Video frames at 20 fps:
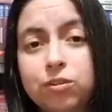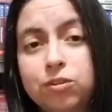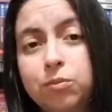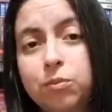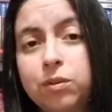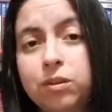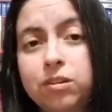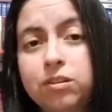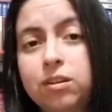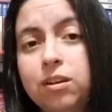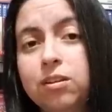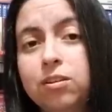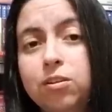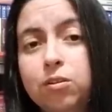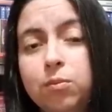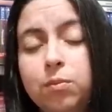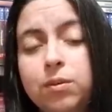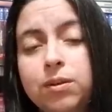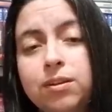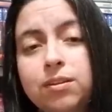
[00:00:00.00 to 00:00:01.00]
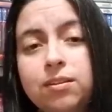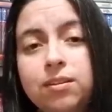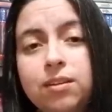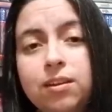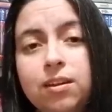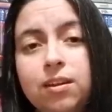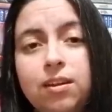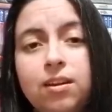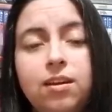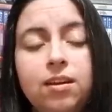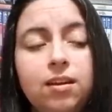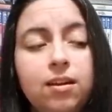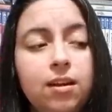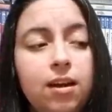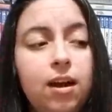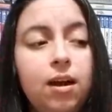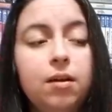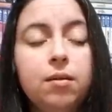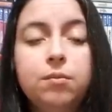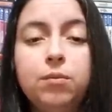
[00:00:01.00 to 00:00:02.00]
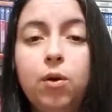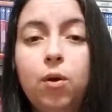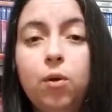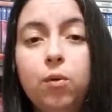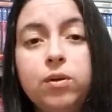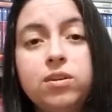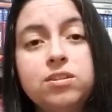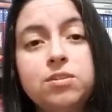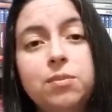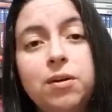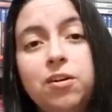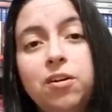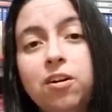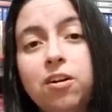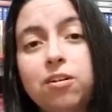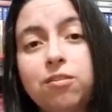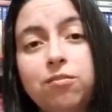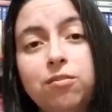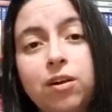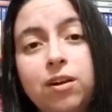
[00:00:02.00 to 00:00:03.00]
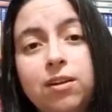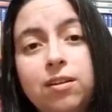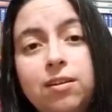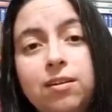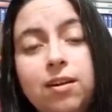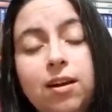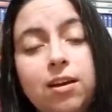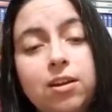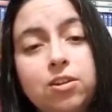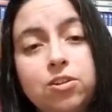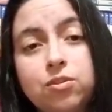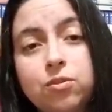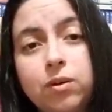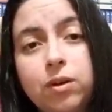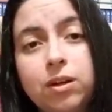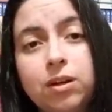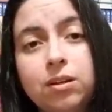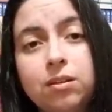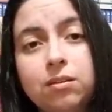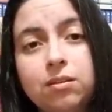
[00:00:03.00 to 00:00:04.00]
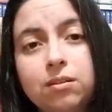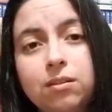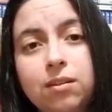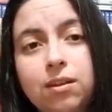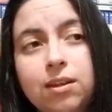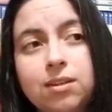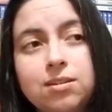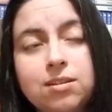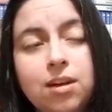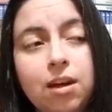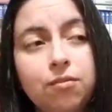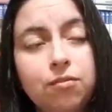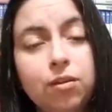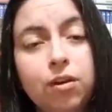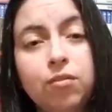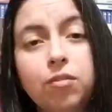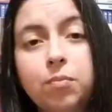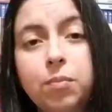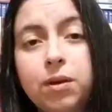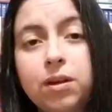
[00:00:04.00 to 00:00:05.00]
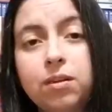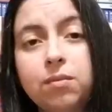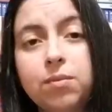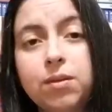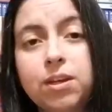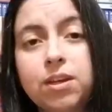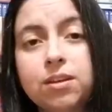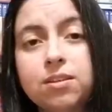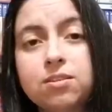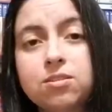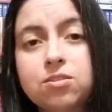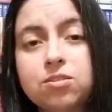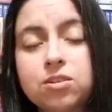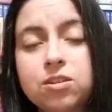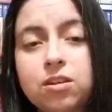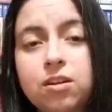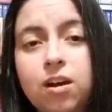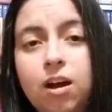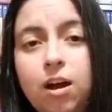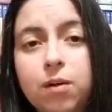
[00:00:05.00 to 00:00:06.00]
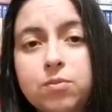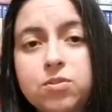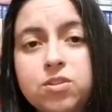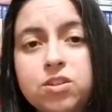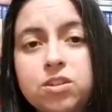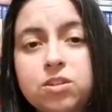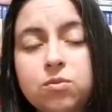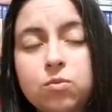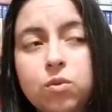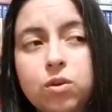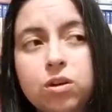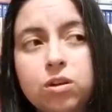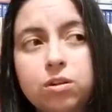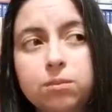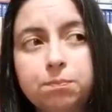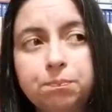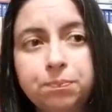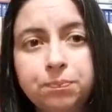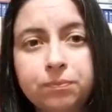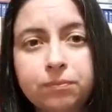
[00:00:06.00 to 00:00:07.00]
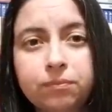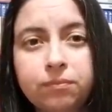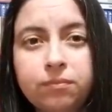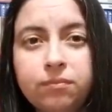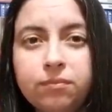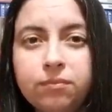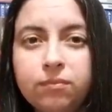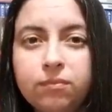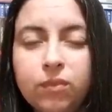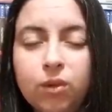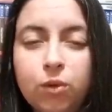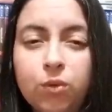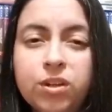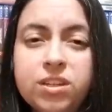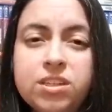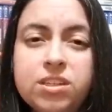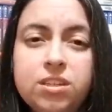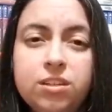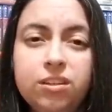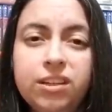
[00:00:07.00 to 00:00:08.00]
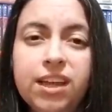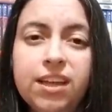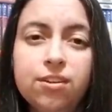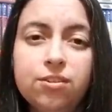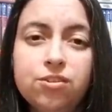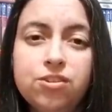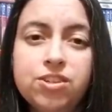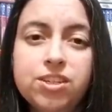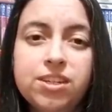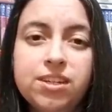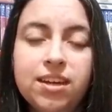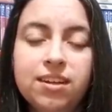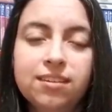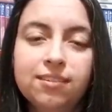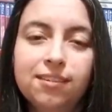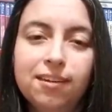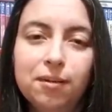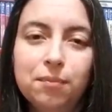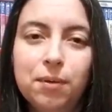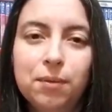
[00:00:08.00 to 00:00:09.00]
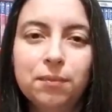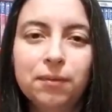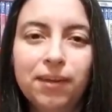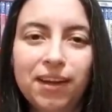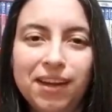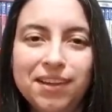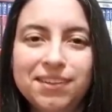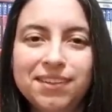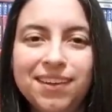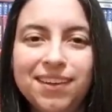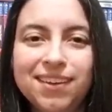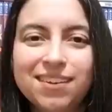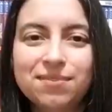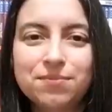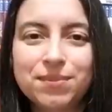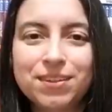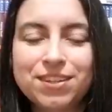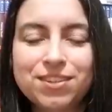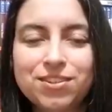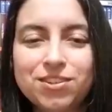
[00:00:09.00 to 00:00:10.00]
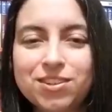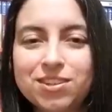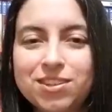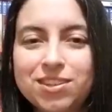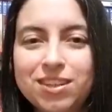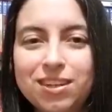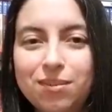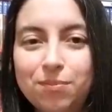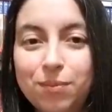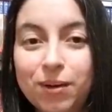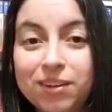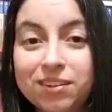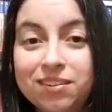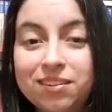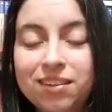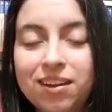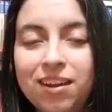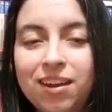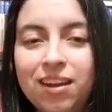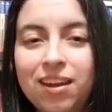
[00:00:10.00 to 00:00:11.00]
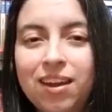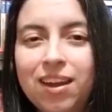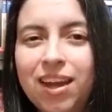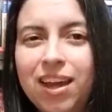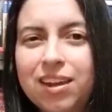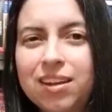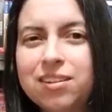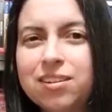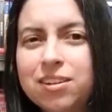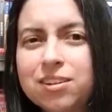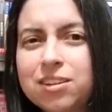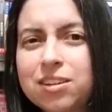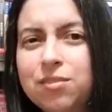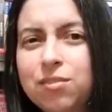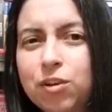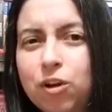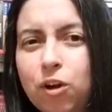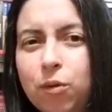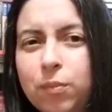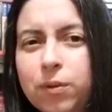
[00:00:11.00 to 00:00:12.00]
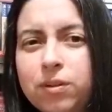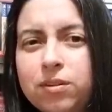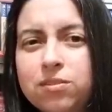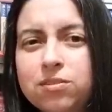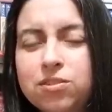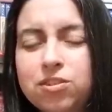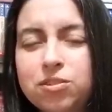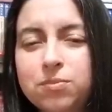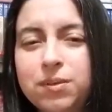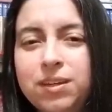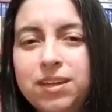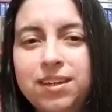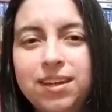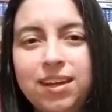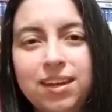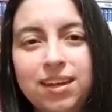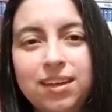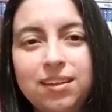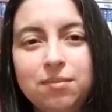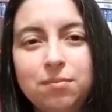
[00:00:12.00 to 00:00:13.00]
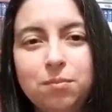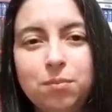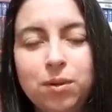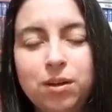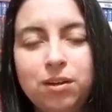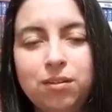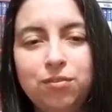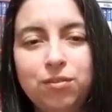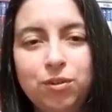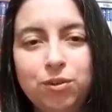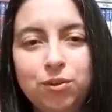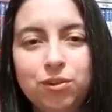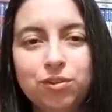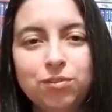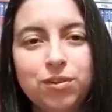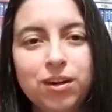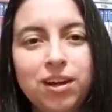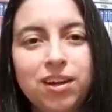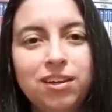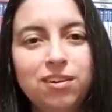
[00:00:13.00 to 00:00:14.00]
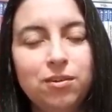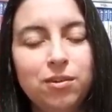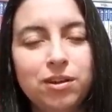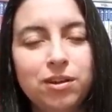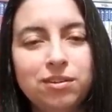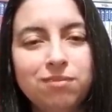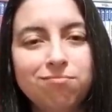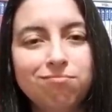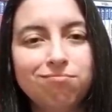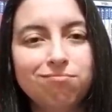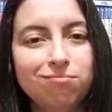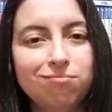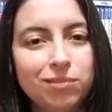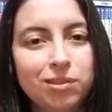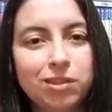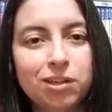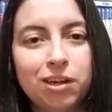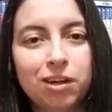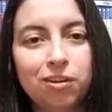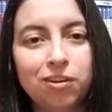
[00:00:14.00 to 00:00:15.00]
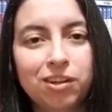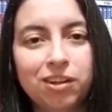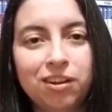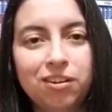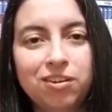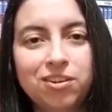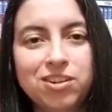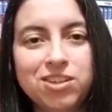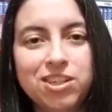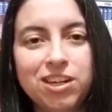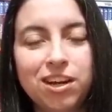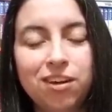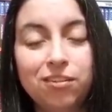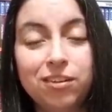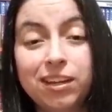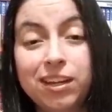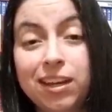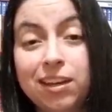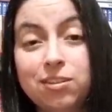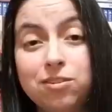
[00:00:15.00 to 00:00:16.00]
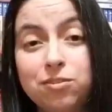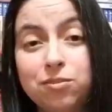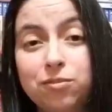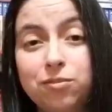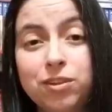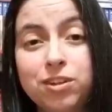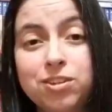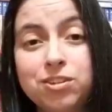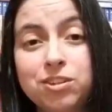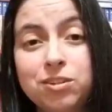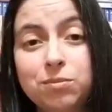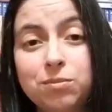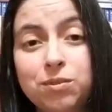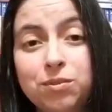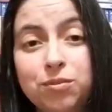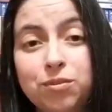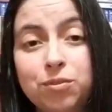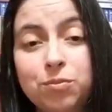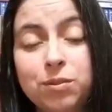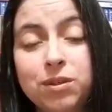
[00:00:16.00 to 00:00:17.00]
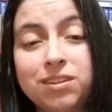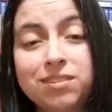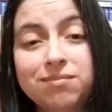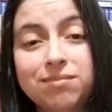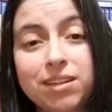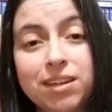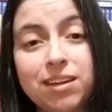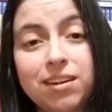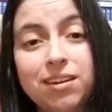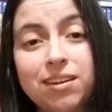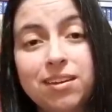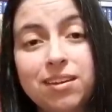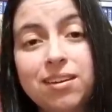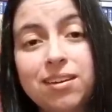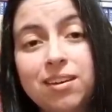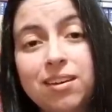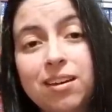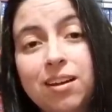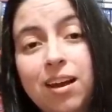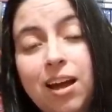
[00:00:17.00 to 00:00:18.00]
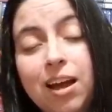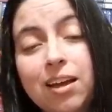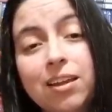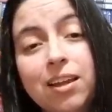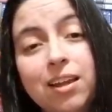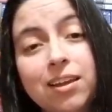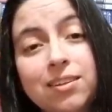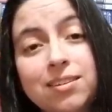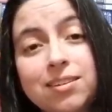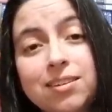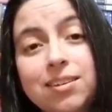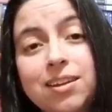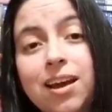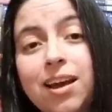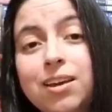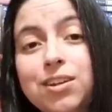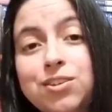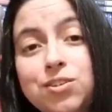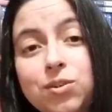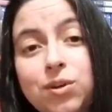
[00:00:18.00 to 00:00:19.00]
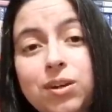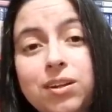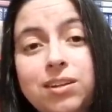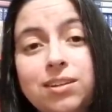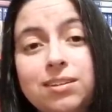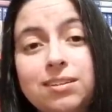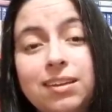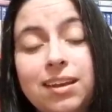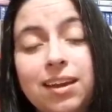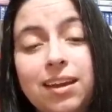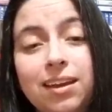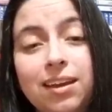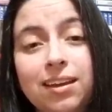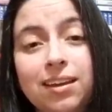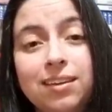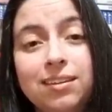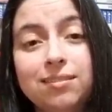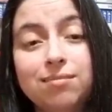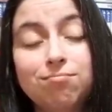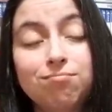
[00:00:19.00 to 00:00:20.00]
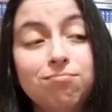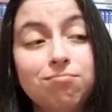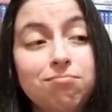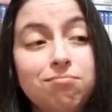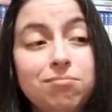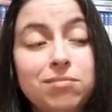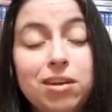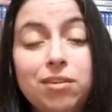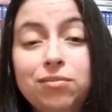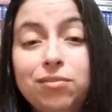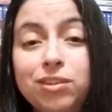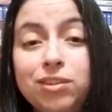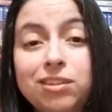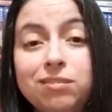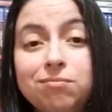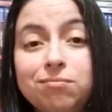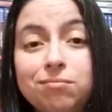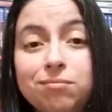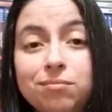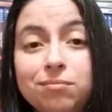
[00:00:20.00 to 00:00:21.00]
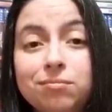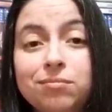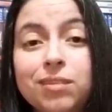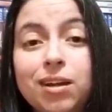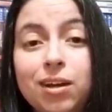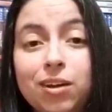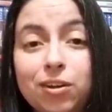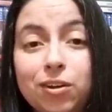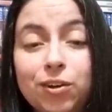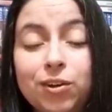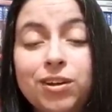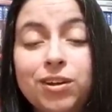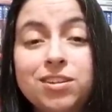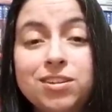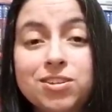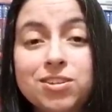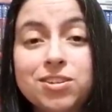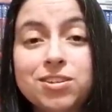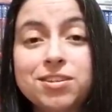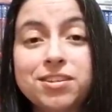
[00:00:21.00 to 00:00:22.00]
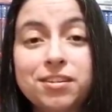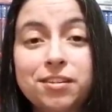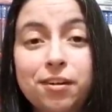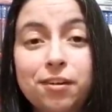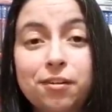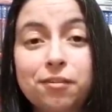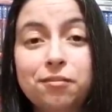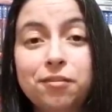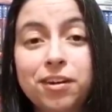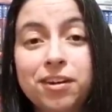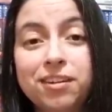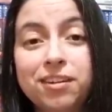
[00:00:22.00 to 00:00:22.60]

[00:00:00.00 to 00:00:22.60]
for the Super Nintendo. But I'm always about Art of Fighting. I enjoy it. It's not for everybody because there's an option where you can steal energy, and a lot of people hate that because you just hit a button. And it does leave you open to being hit, but if you do it right, you can suck all the energy out and they can't do finishing moves. But I liked it, I enjoyed it, and definitely a good addition to the Art of